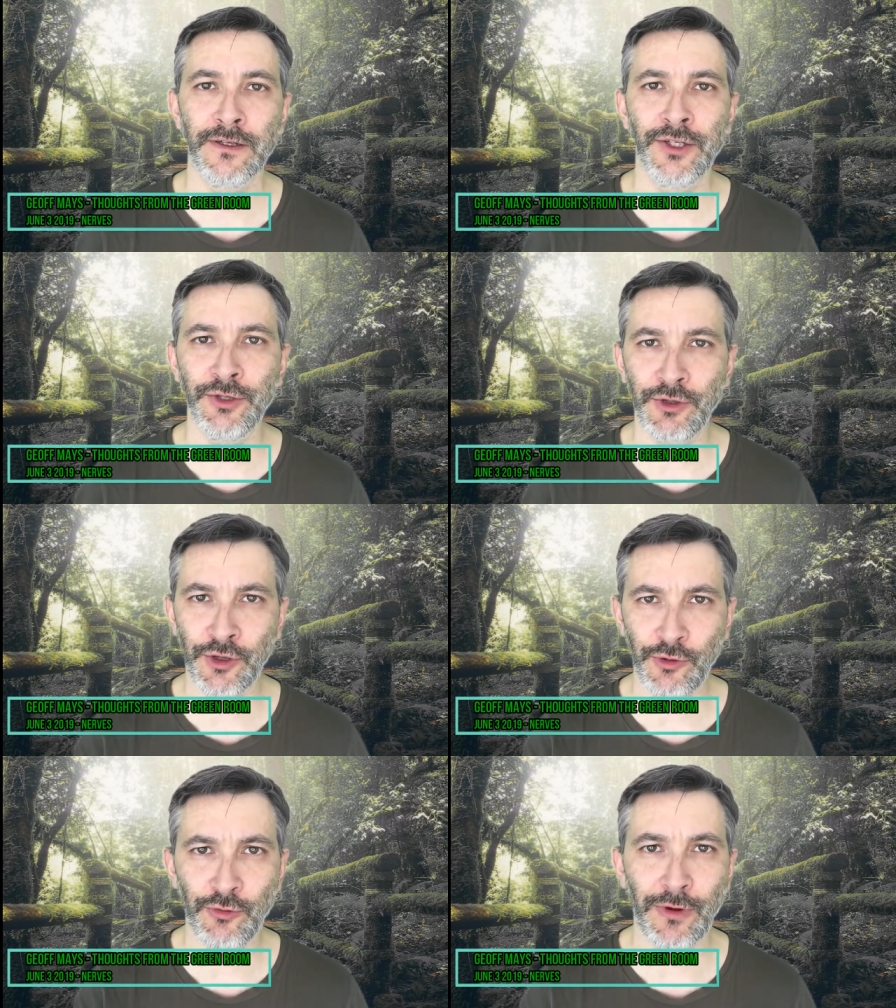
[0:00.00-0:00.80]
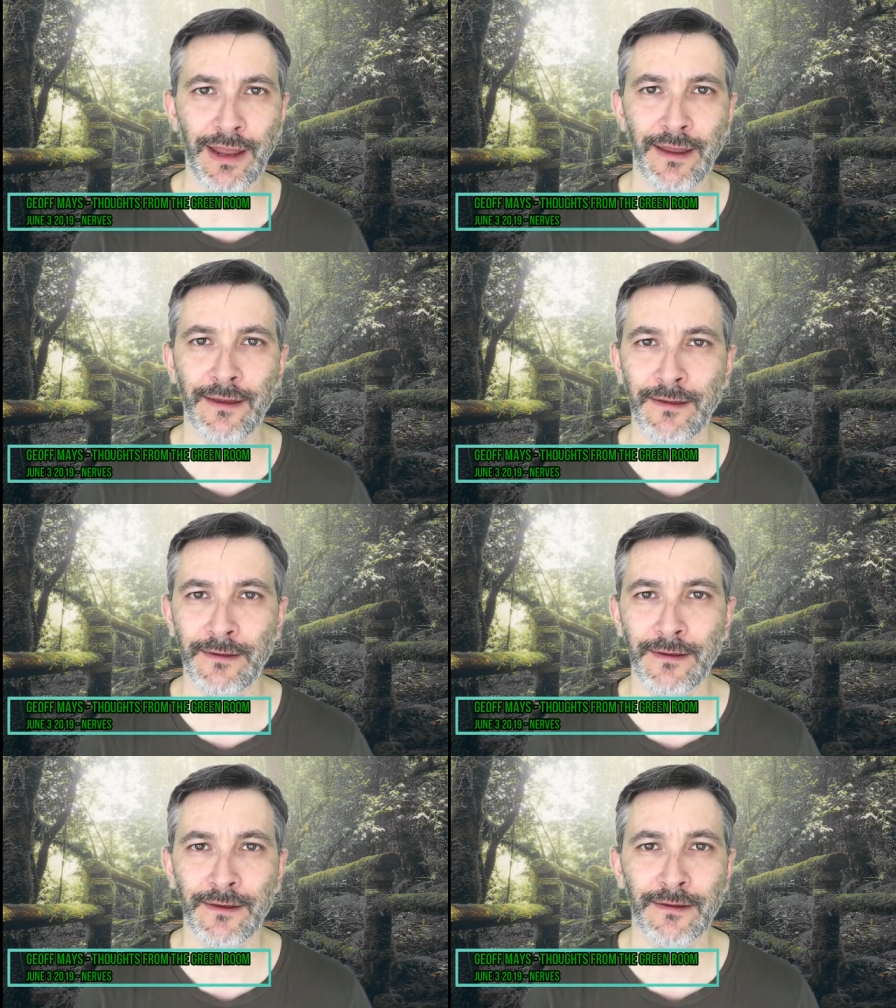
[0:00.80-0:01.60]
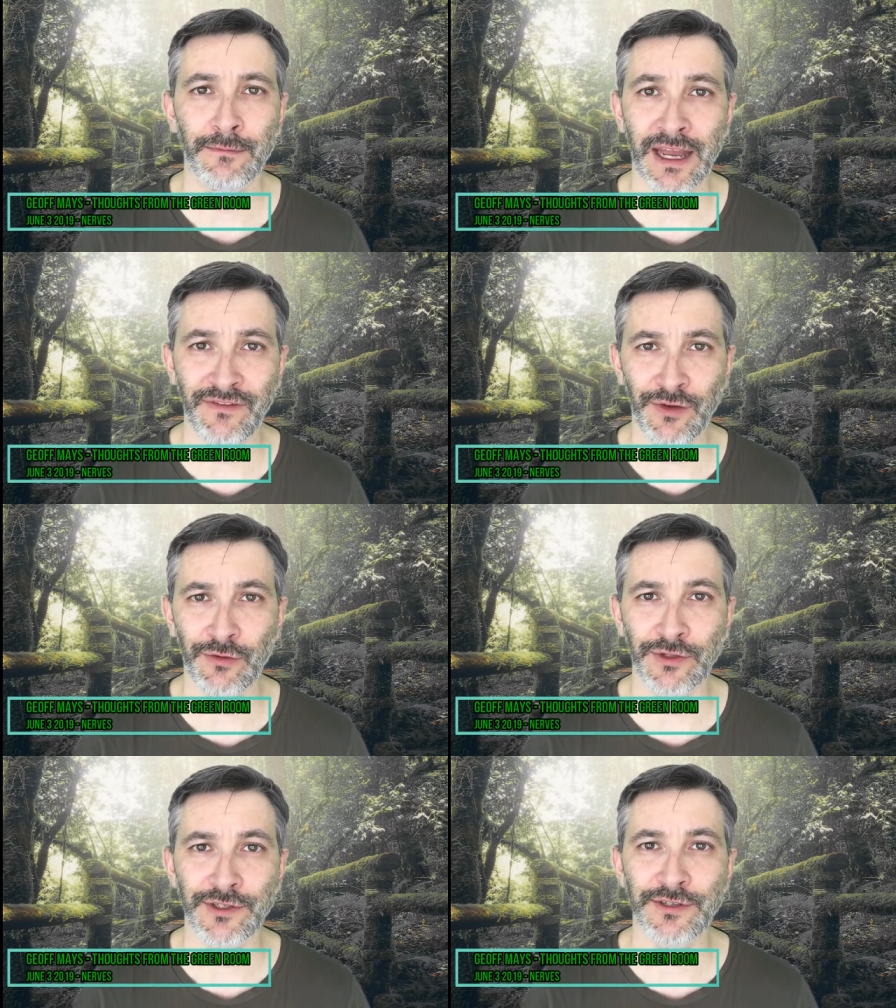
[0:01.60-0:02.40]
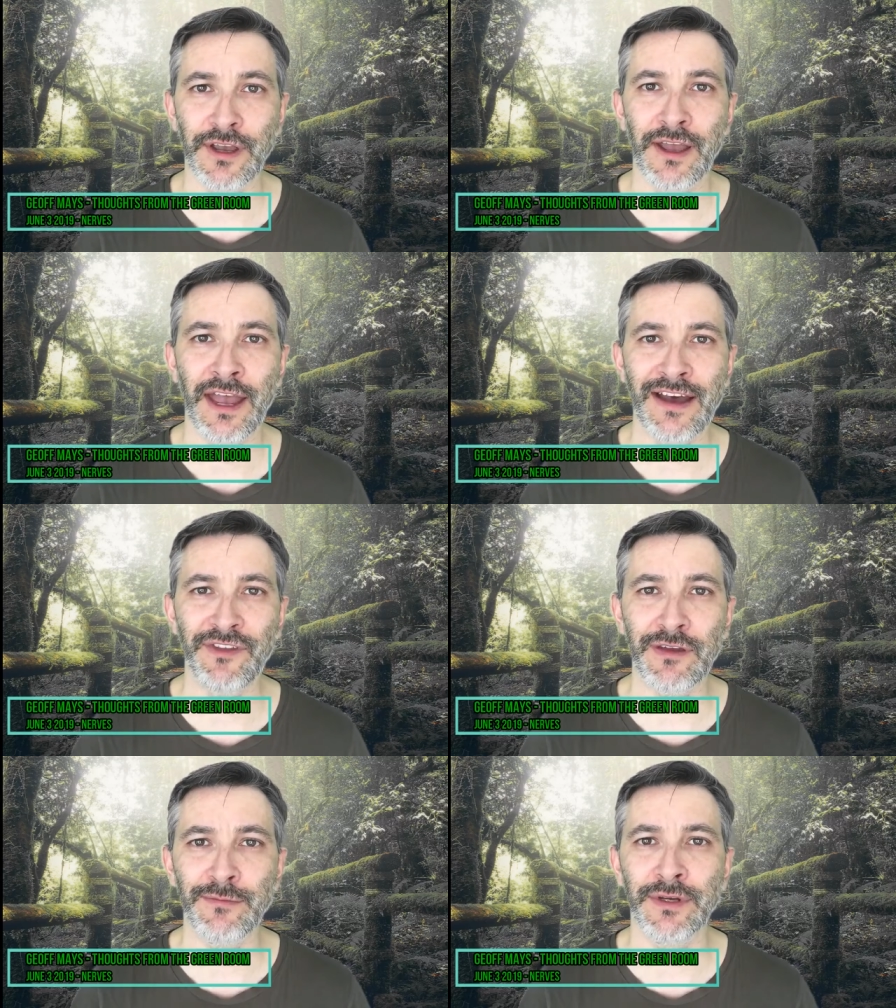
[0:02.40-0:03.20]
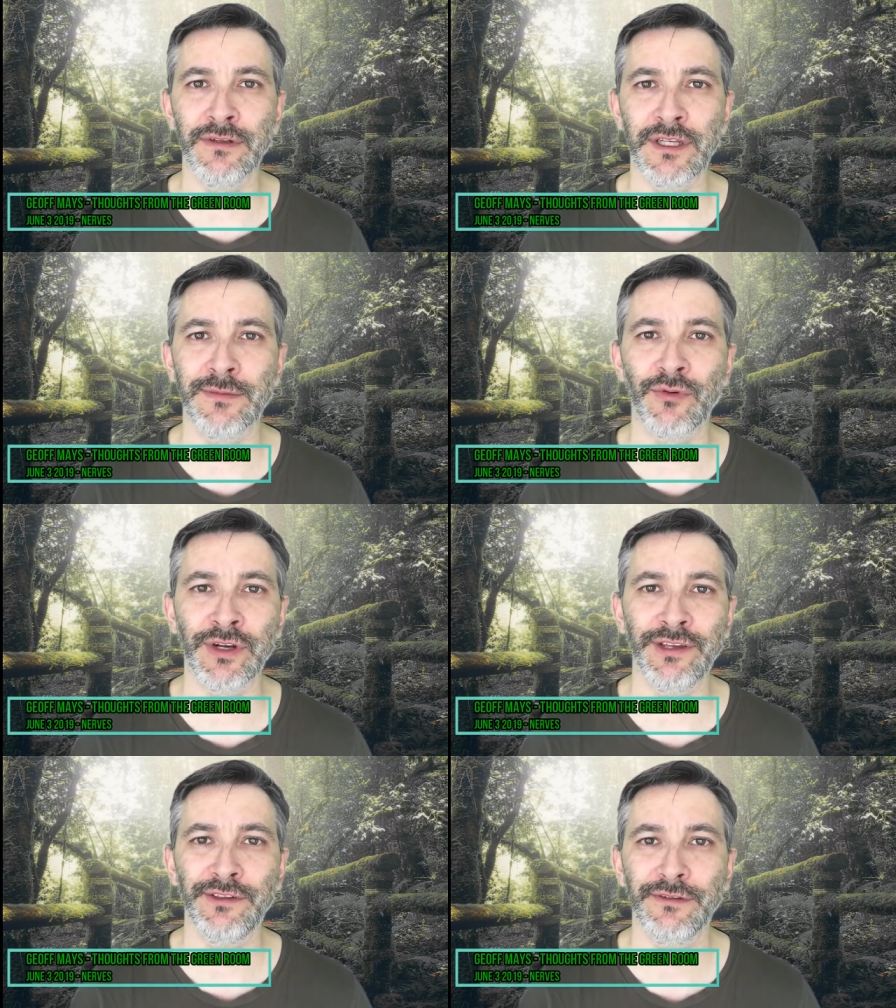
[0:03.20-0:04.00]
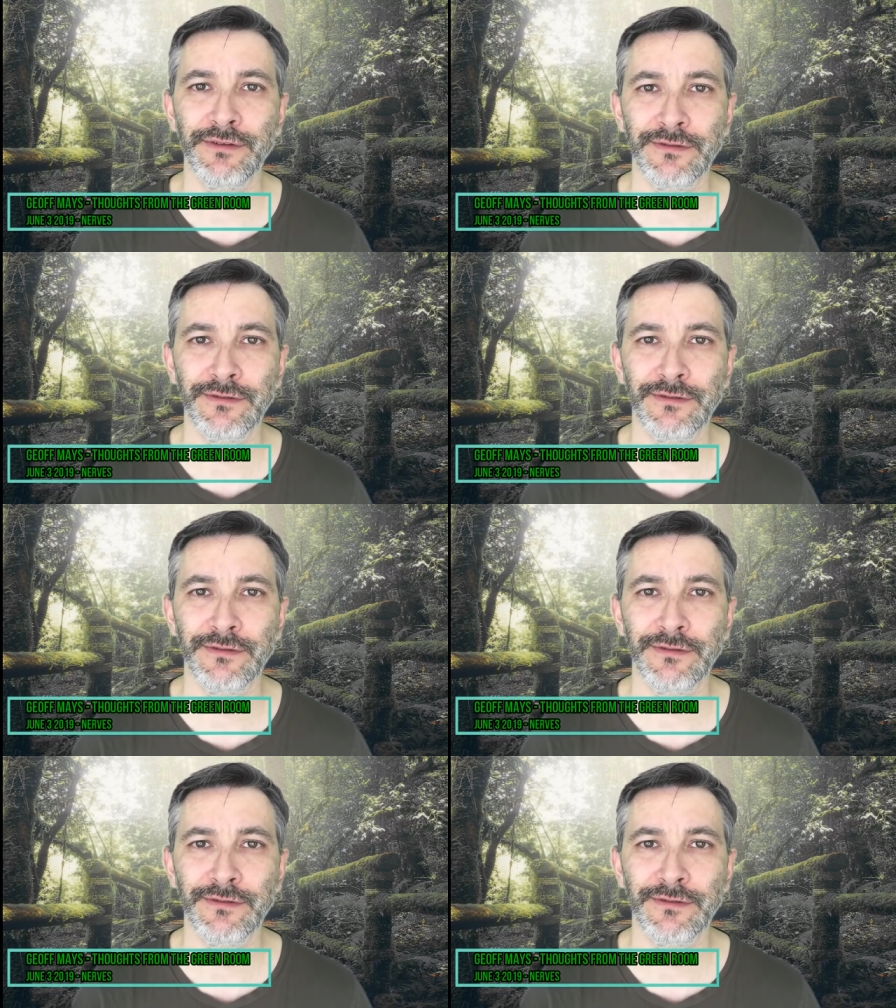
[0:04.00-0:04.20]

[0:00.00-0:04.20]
Do you, my viewers, have the ability to breathe,